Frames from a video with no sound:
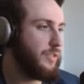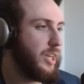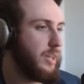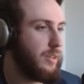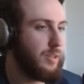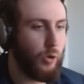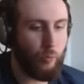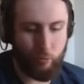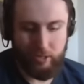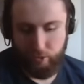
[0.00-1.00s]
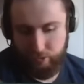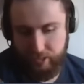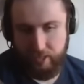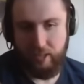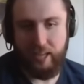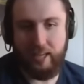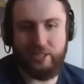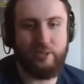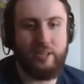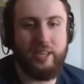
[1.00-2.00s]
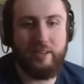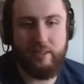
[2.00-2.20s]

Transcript: fucking go press her skill, actually.